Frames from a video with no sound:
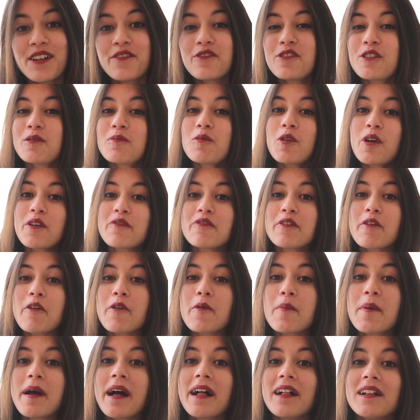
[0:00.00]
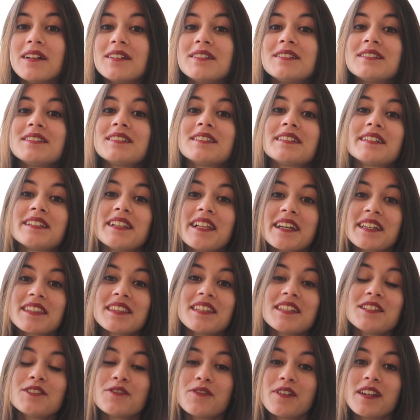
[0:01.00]
For more Fit Rebel,
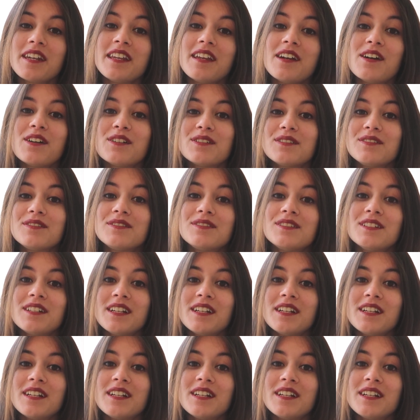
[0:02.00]
click this video.